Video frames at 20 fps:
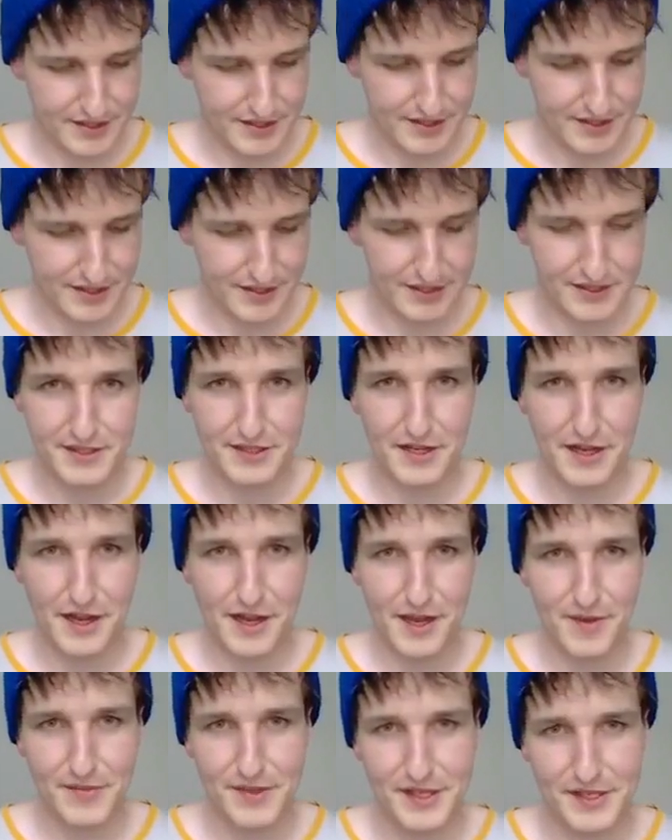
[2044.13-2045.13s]
This
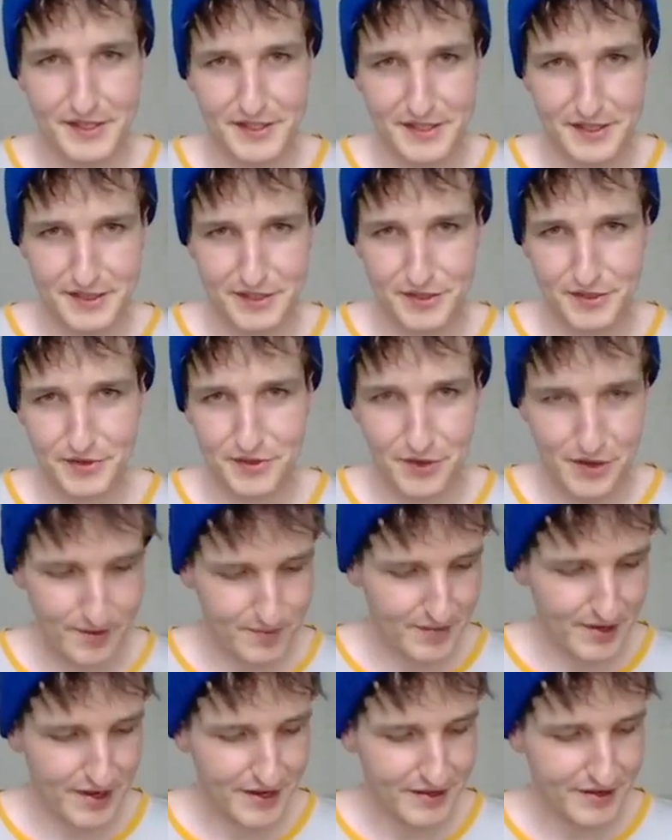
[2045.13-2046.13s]
time, this is too
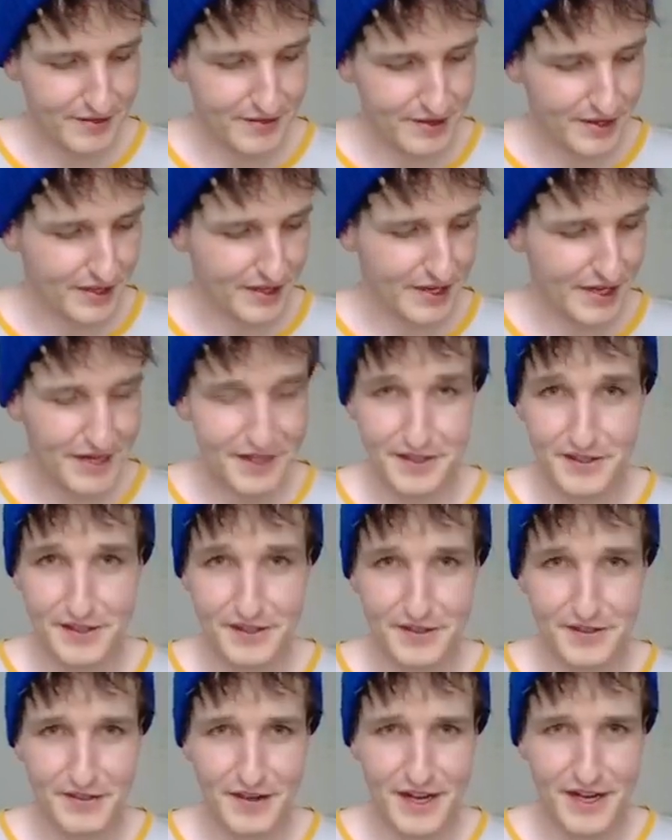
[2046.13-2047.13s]
complicated
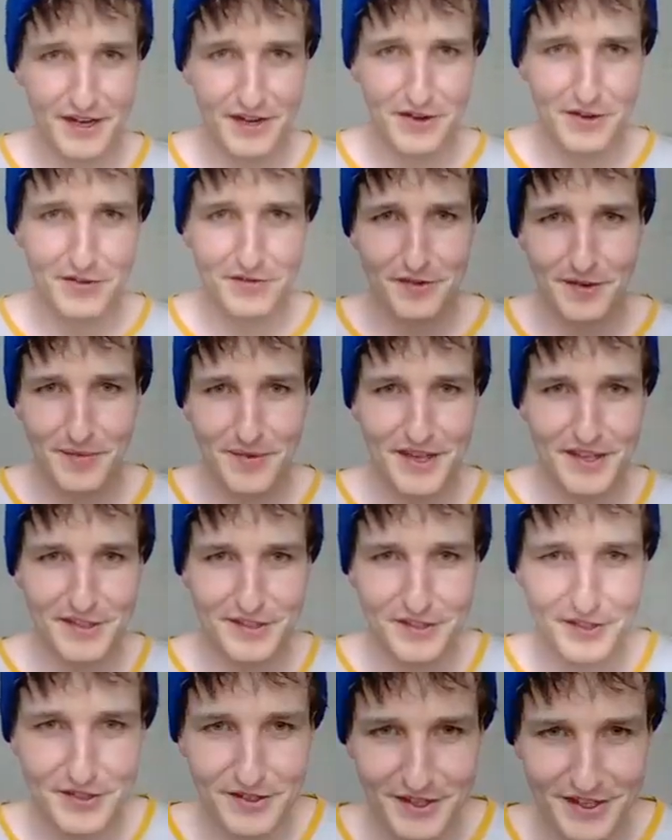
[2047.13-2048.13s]
right now for me,
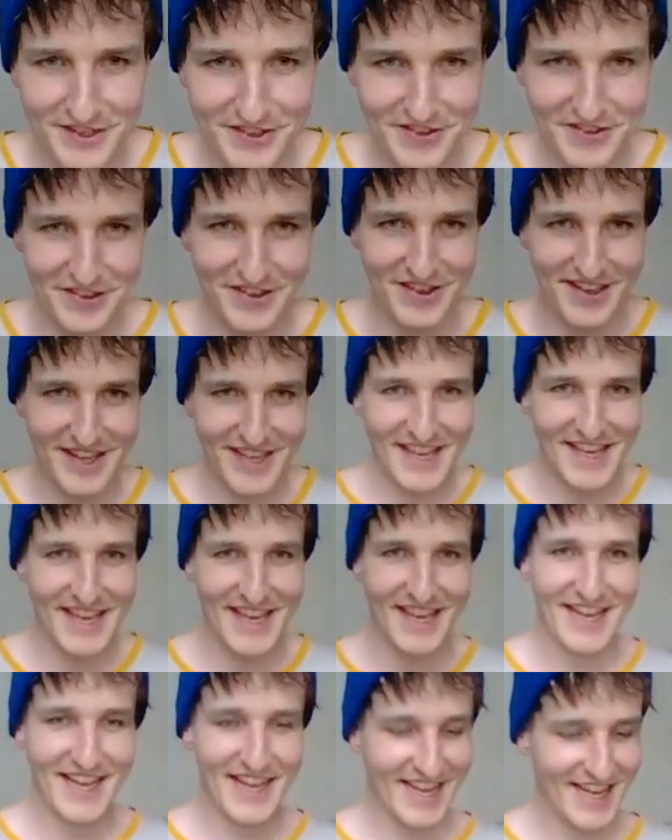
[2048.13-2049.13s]
so
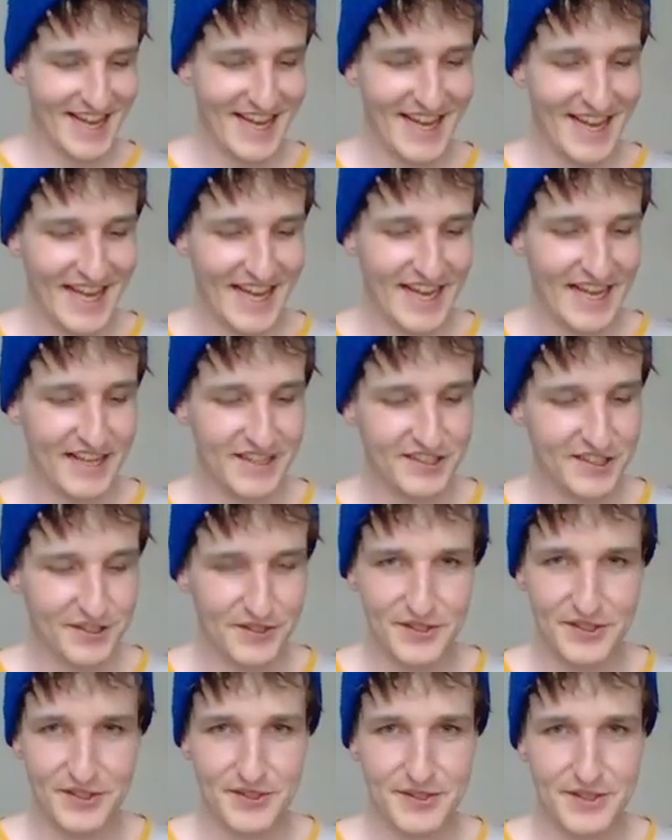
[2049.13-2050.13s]
I
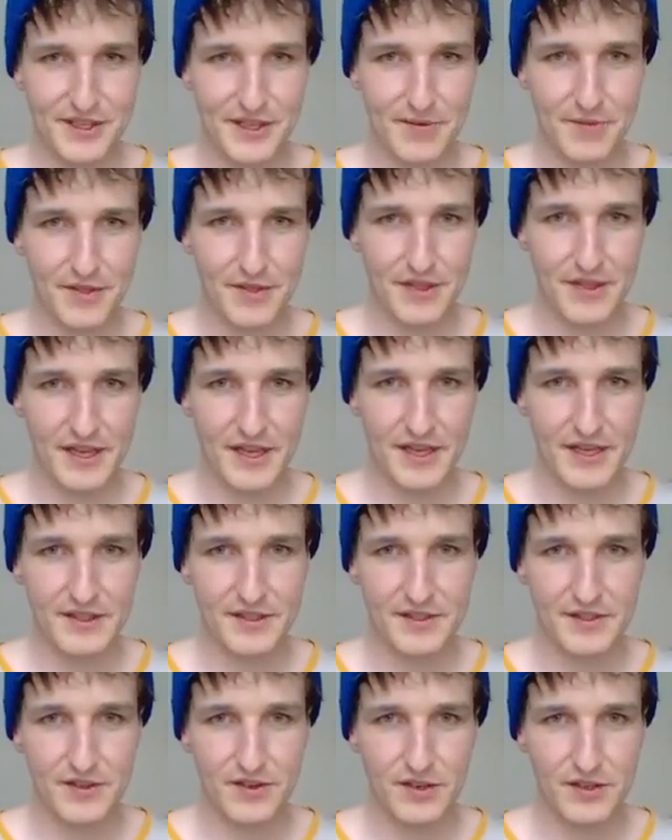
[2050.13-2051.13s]
show you something
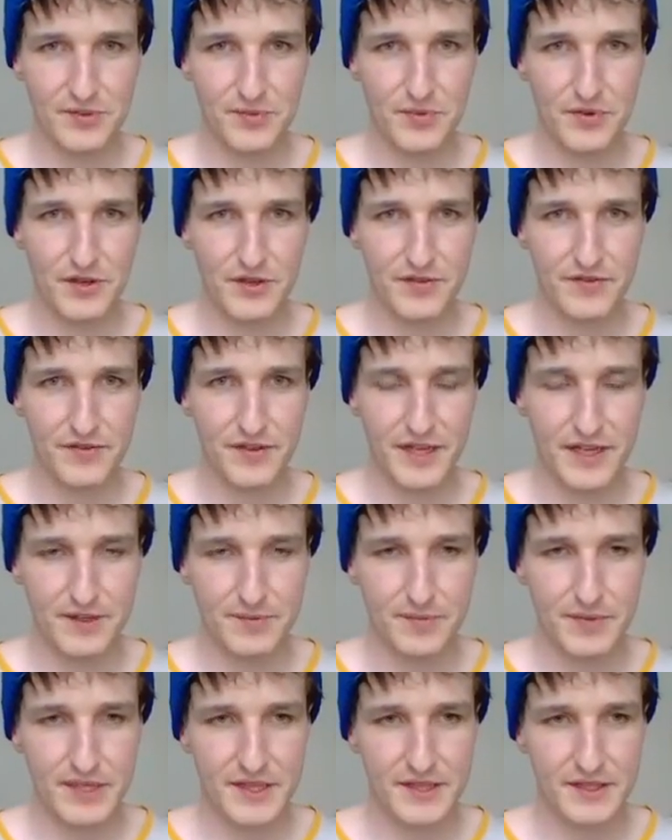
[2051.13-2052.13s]
not
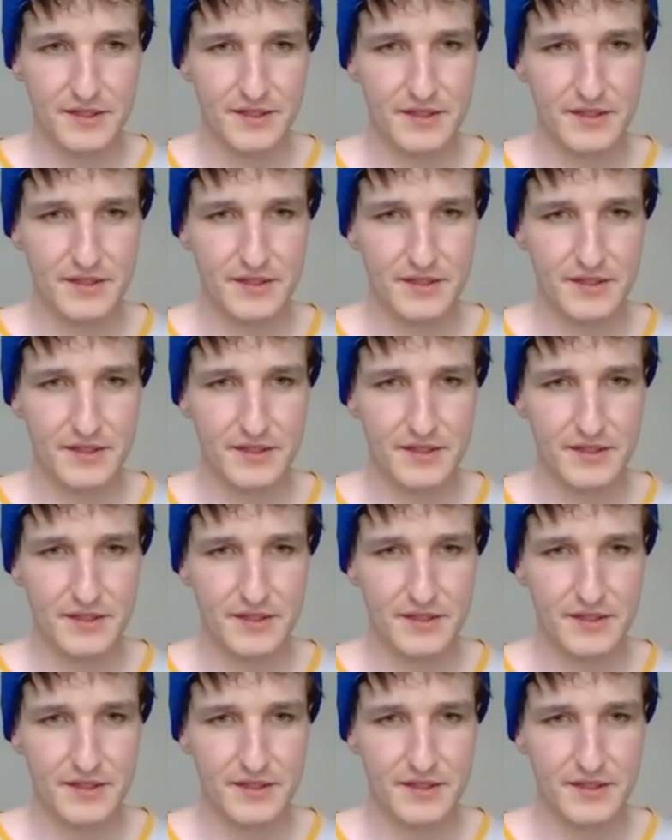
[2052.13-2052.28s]
perfect, but